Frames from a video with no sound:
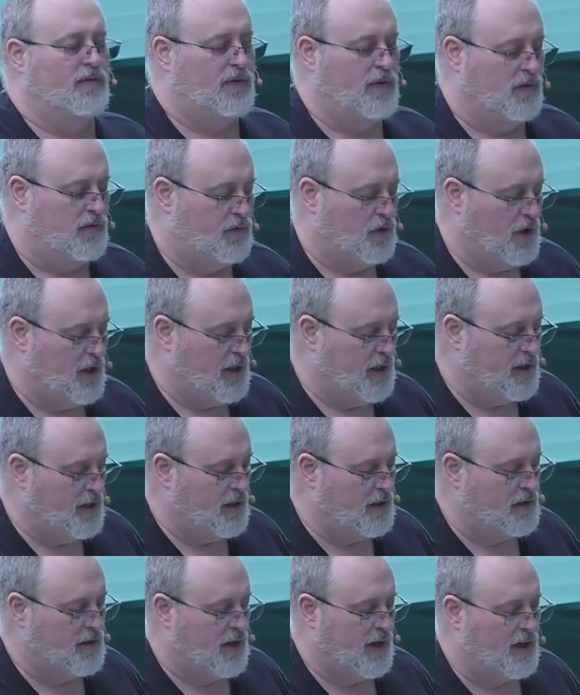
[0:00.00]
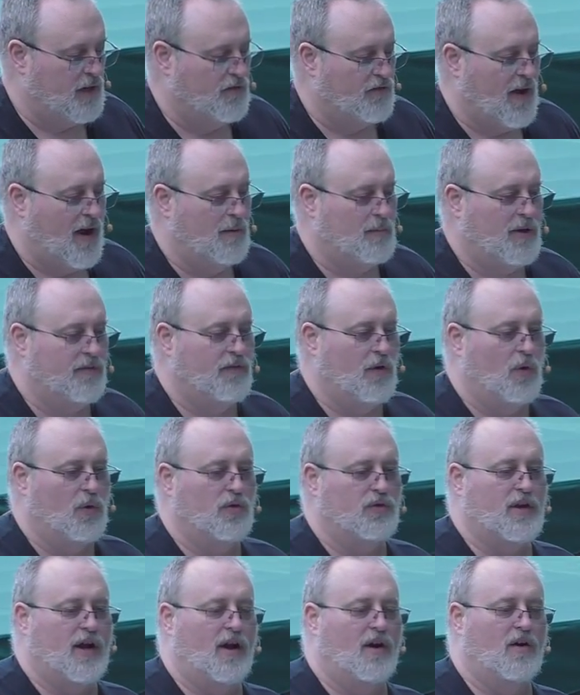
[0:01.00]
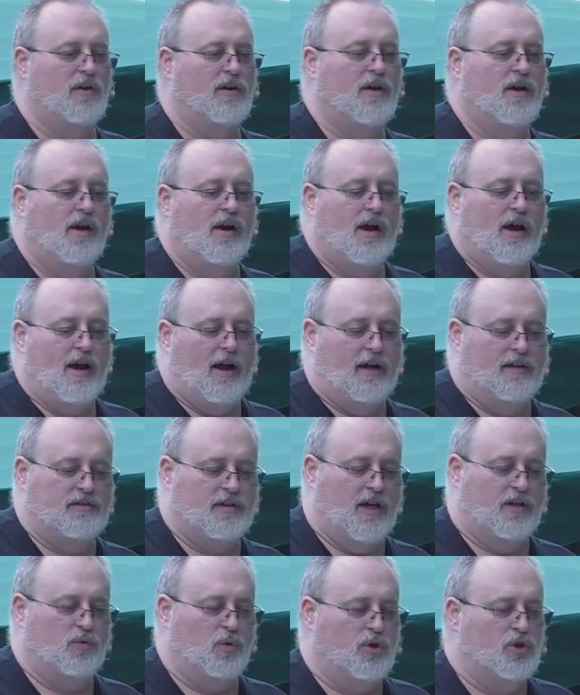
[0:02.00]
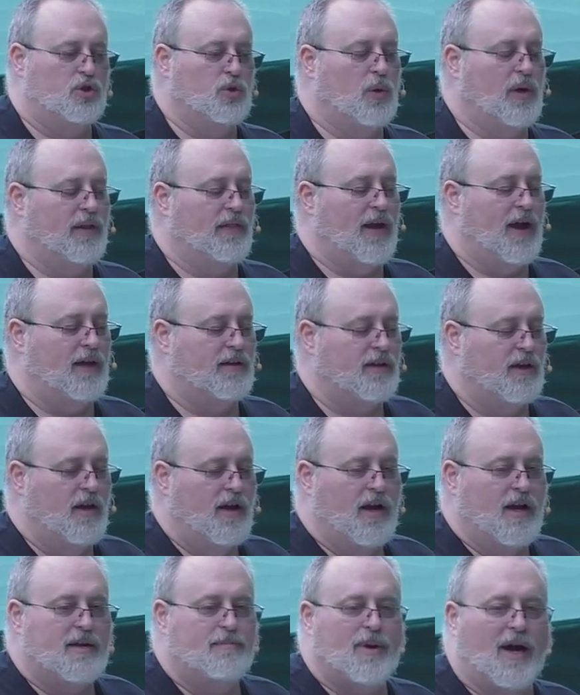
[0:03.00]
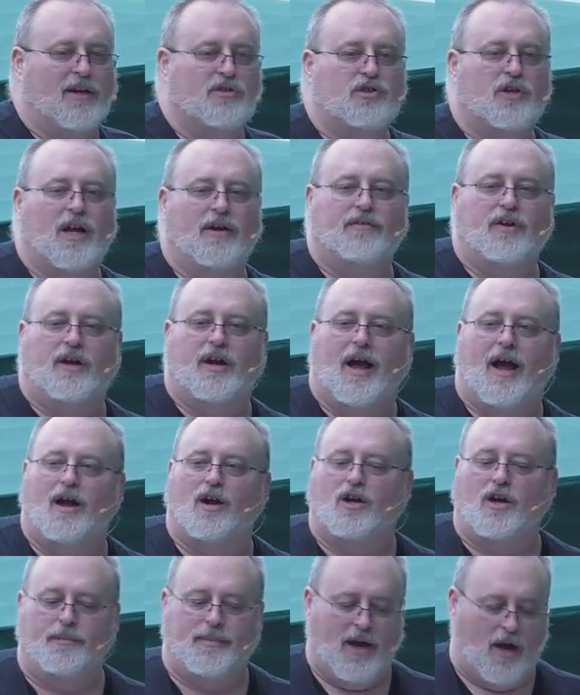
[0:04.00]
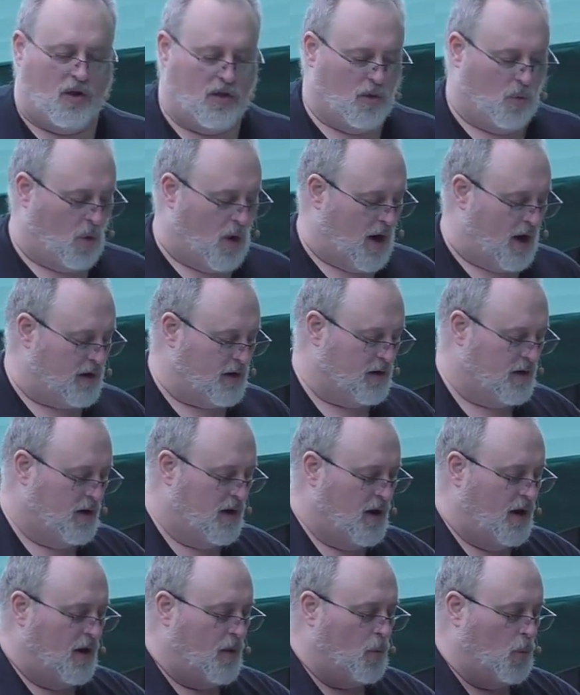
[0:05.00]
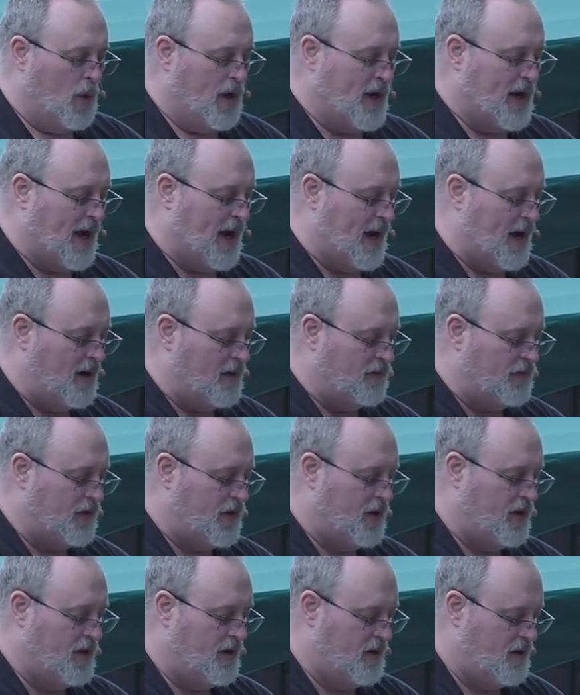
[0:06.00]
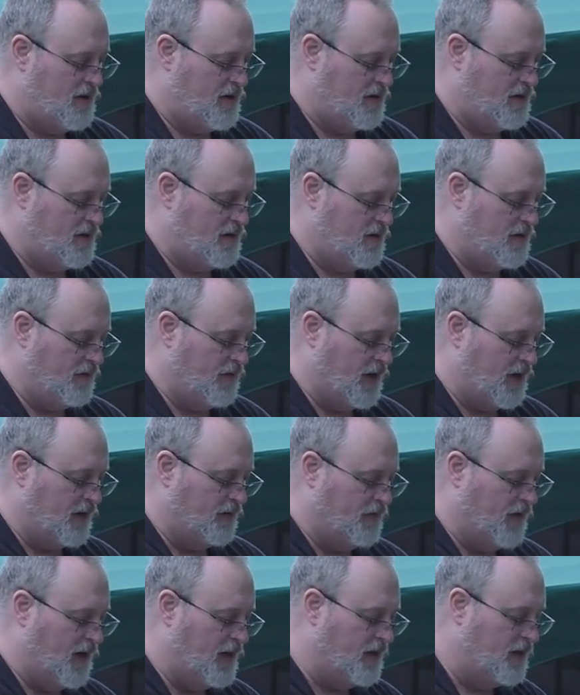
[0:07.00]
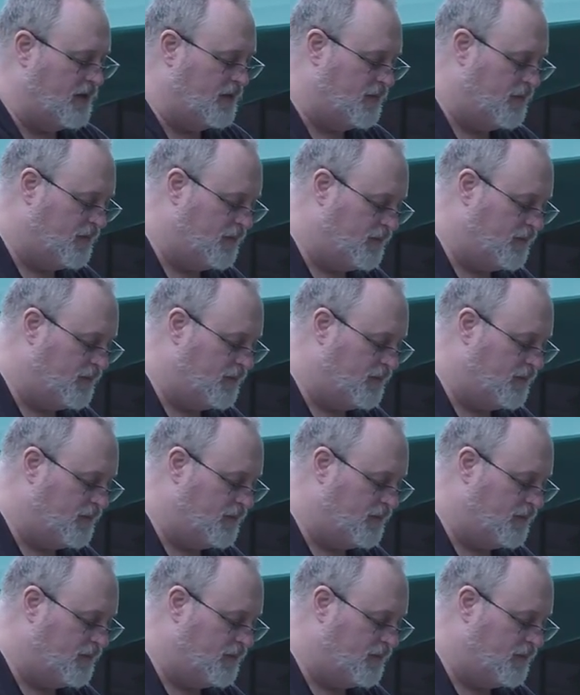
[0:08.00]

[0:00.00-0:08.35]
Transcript: All right, well, with that, so what we're going to do is, in just a little moment, all of our baptismal candidates can come on up. The rest of you can kind of stay seated. And, and then as uh, you